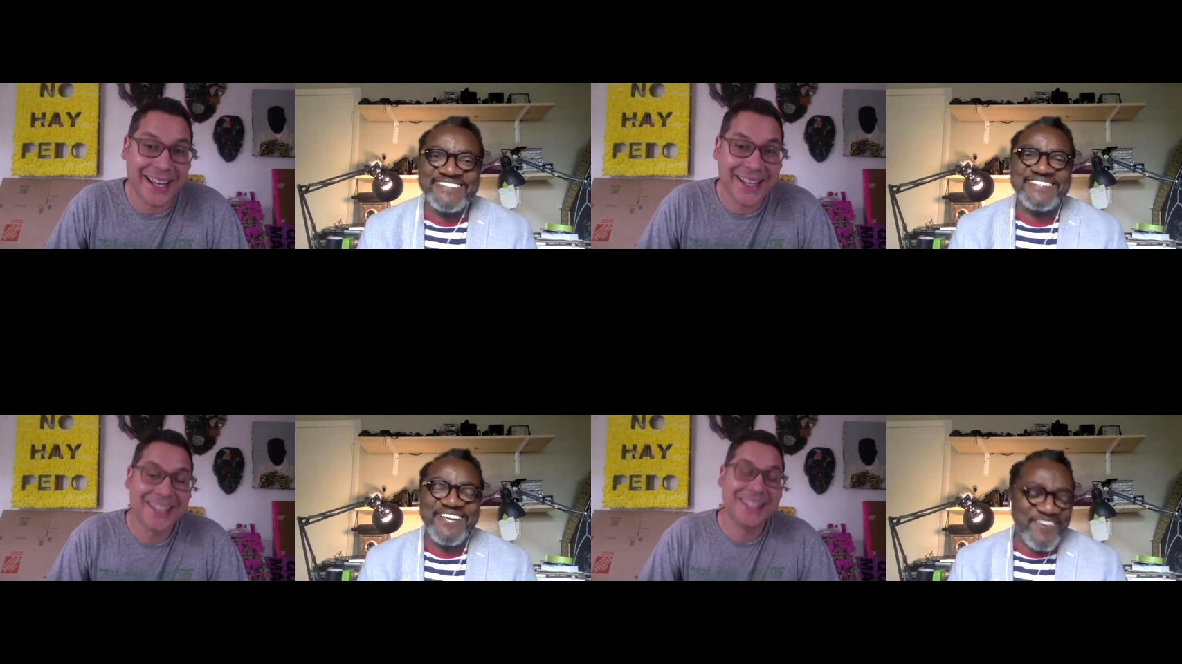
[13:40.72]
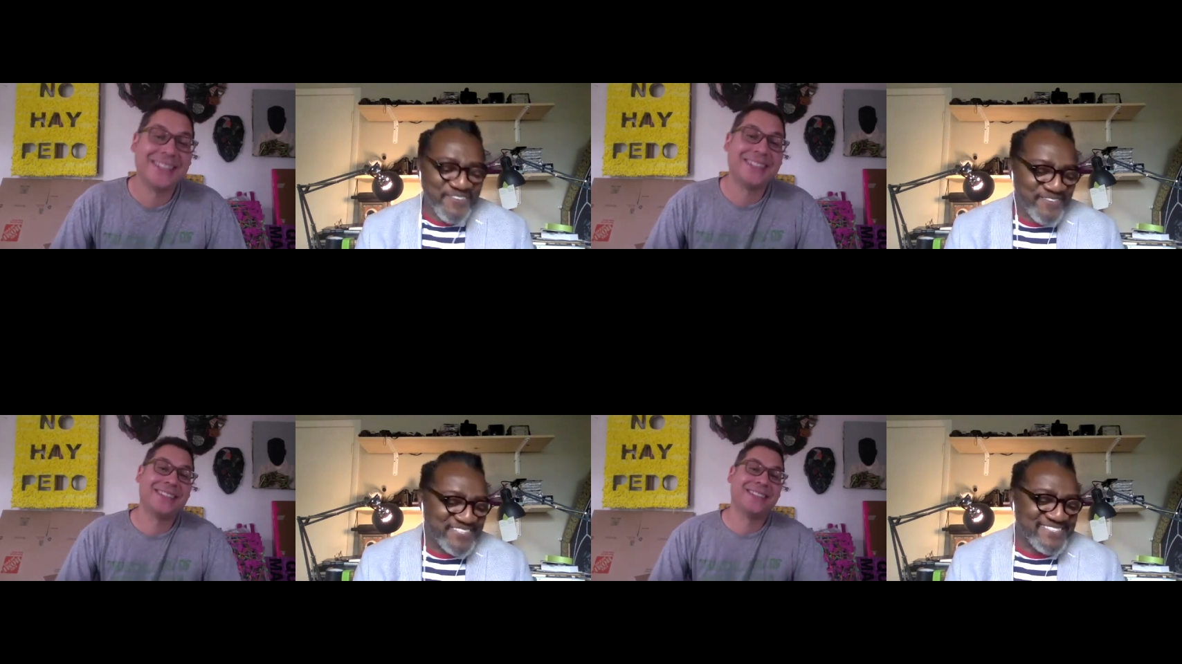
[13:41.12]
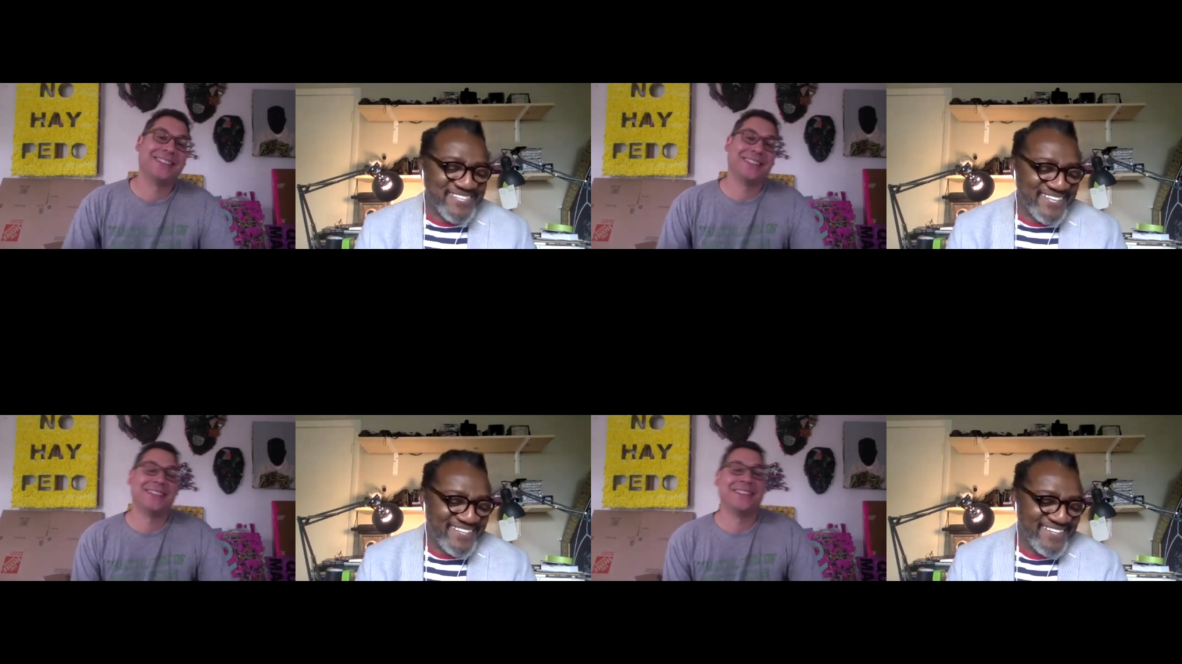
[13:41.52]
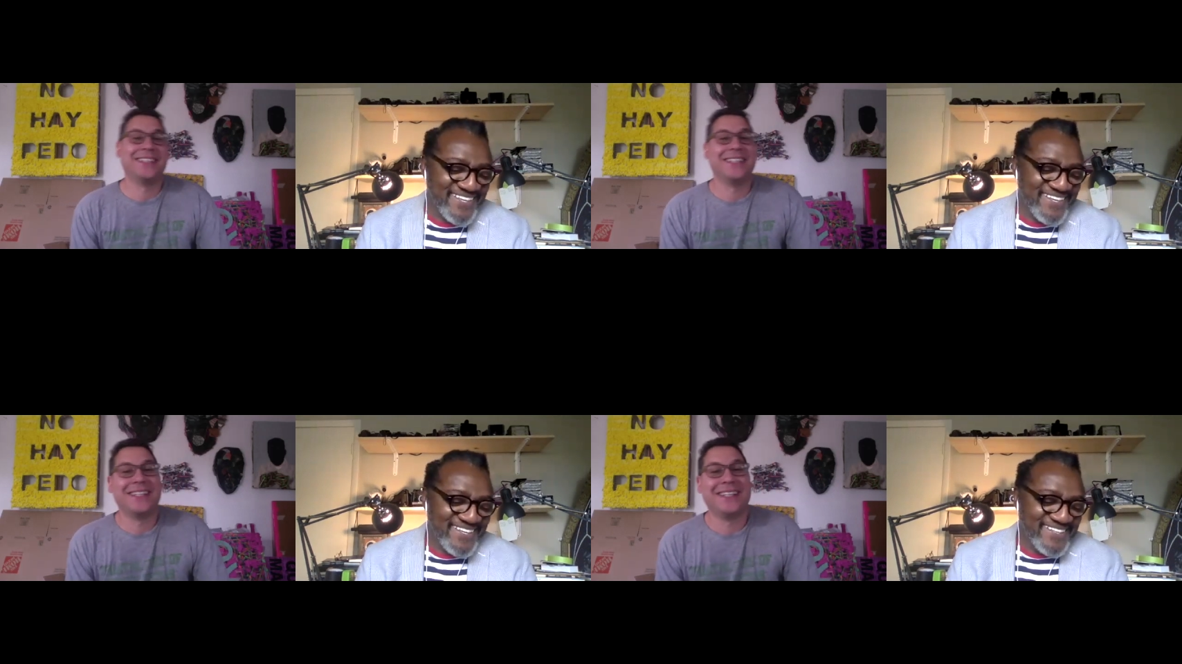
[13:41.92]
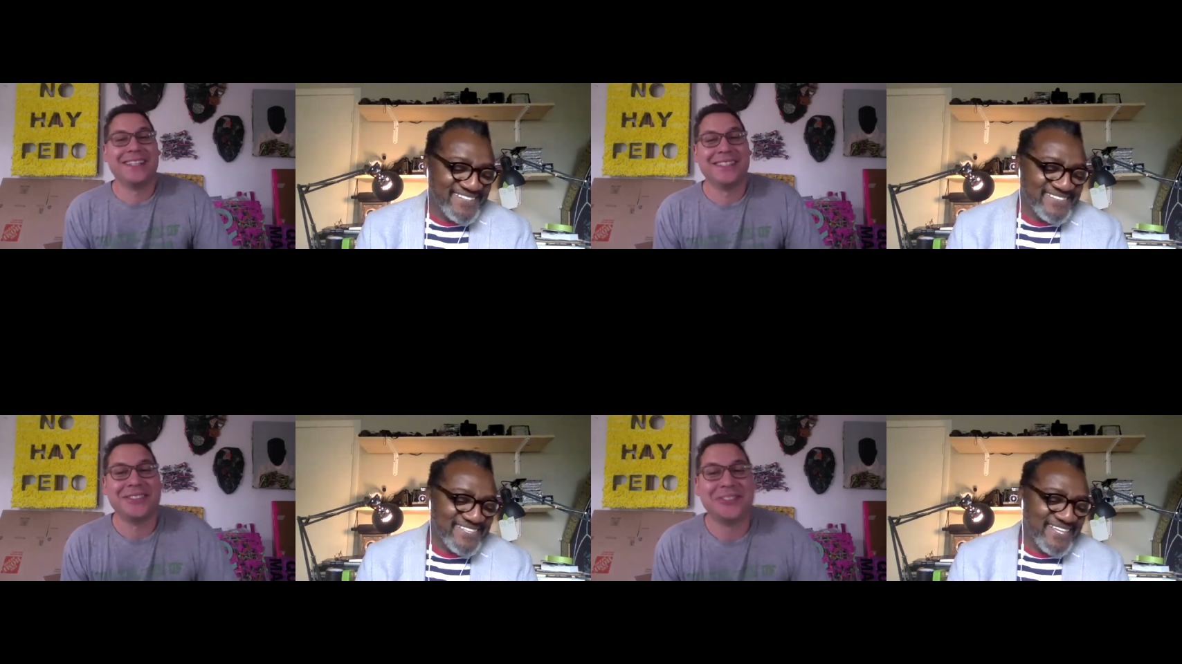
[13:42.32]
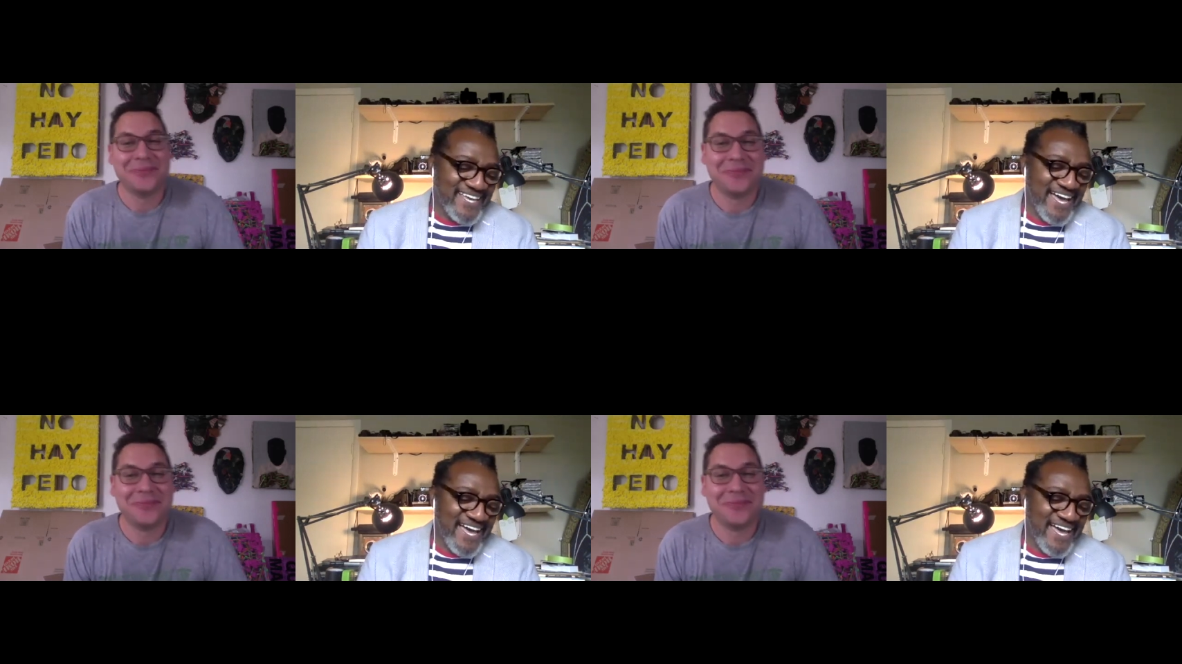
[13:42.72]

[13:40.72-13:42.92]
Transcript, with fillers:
Speaker 1: so we'll see see